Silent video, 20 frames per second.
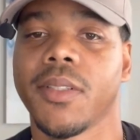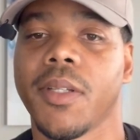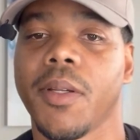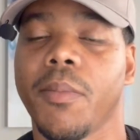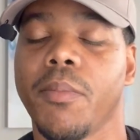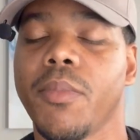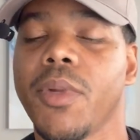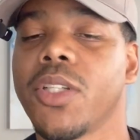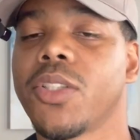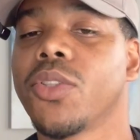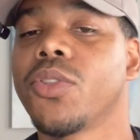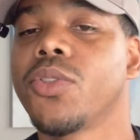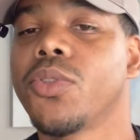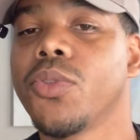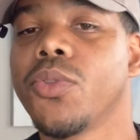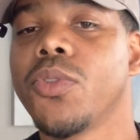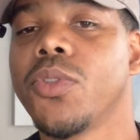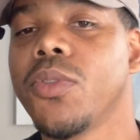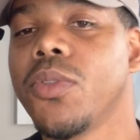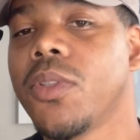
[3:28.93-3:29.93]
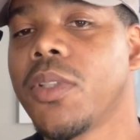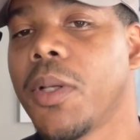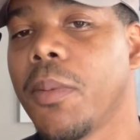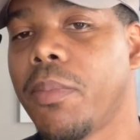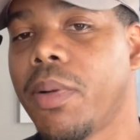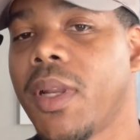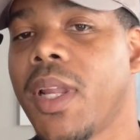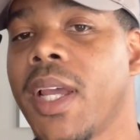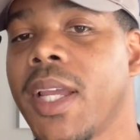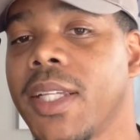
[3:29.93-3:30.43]
Metro 2
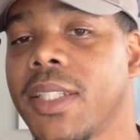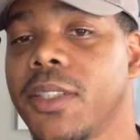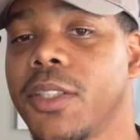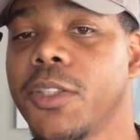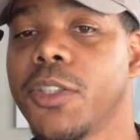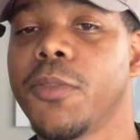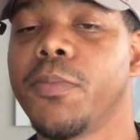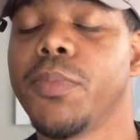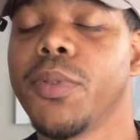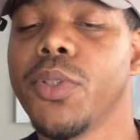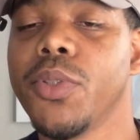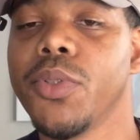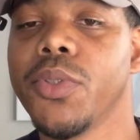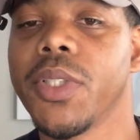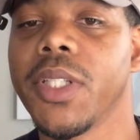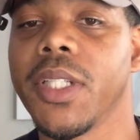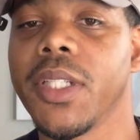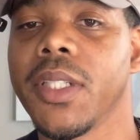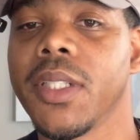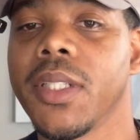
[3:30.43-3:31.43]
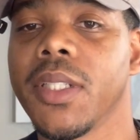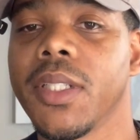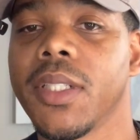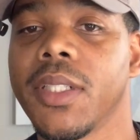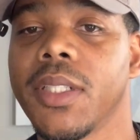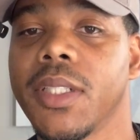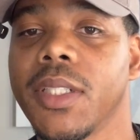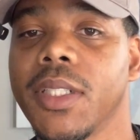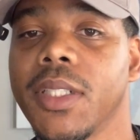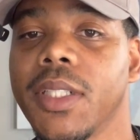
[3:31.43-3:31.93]
compliance disputing
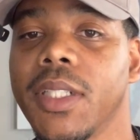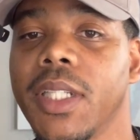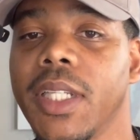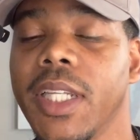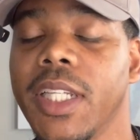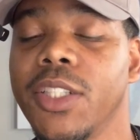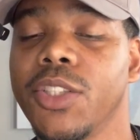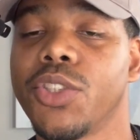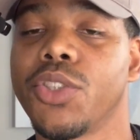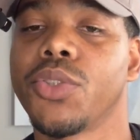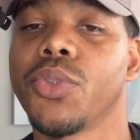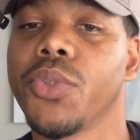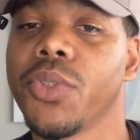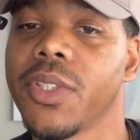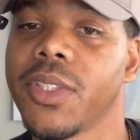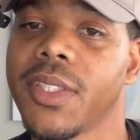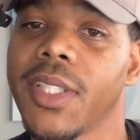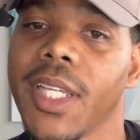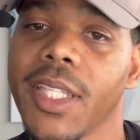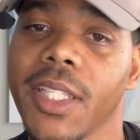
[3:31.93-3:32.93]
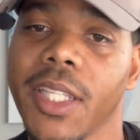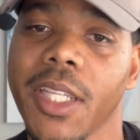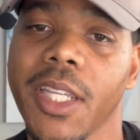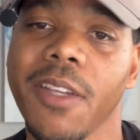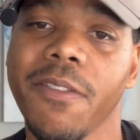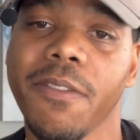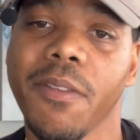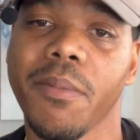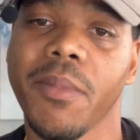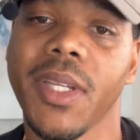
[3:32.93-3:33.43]
ensures that the
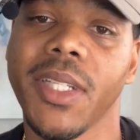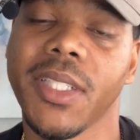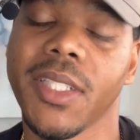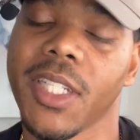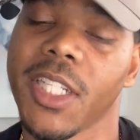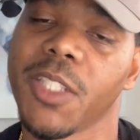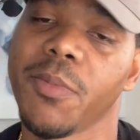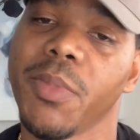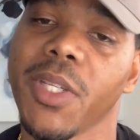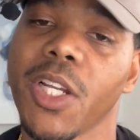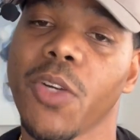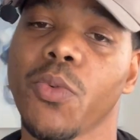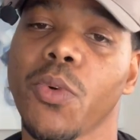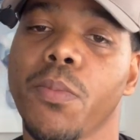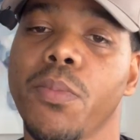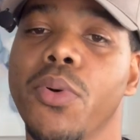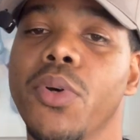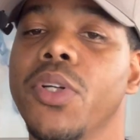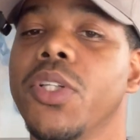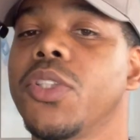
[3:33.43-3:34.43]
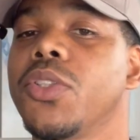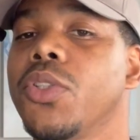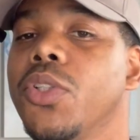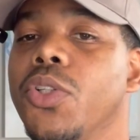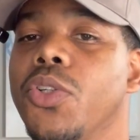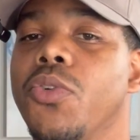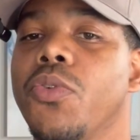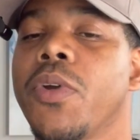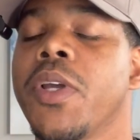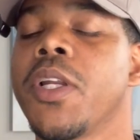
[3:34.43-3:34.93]
information that's being reported to
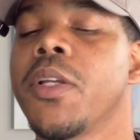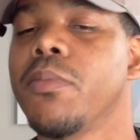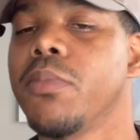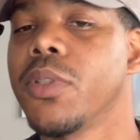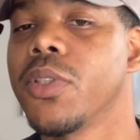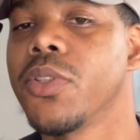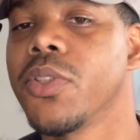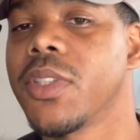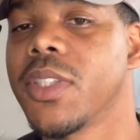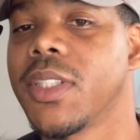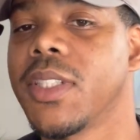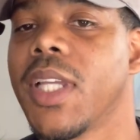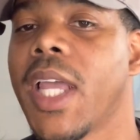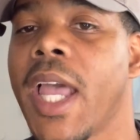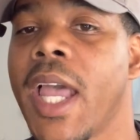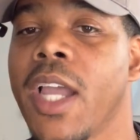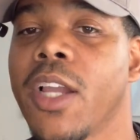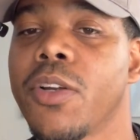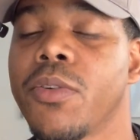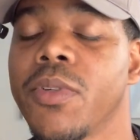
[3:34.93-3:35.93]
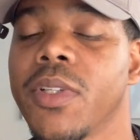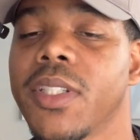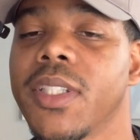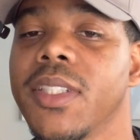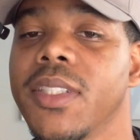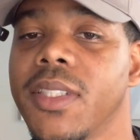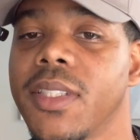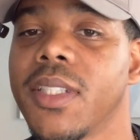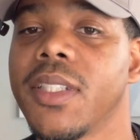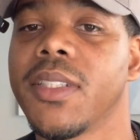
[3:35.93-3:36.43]
the credit bureau is accurate,
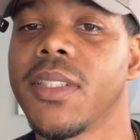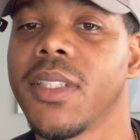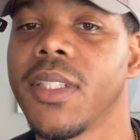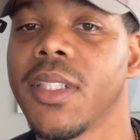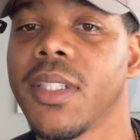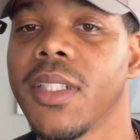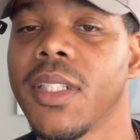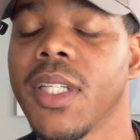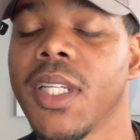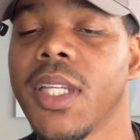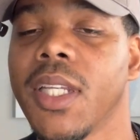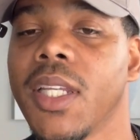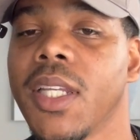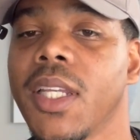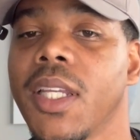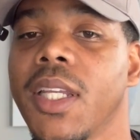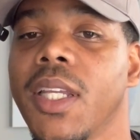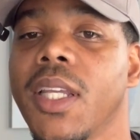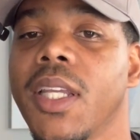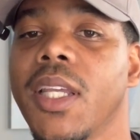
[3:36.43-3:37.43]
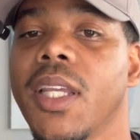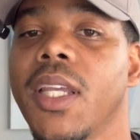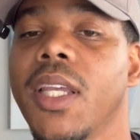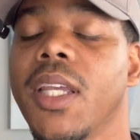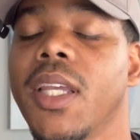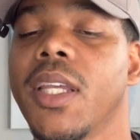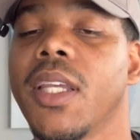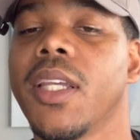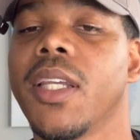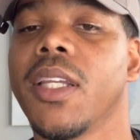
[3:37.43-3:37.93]
consistent,
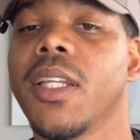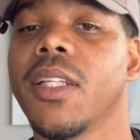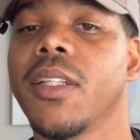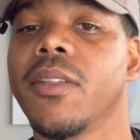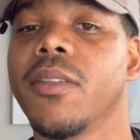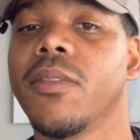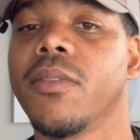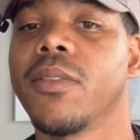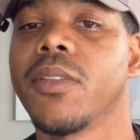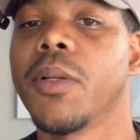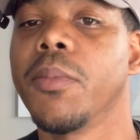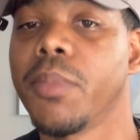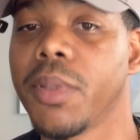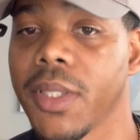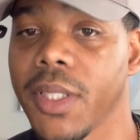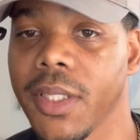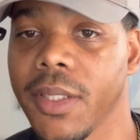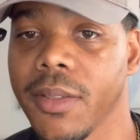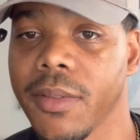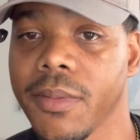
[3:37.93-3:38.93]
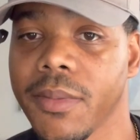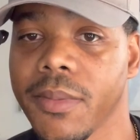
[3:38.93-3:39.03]
and complete.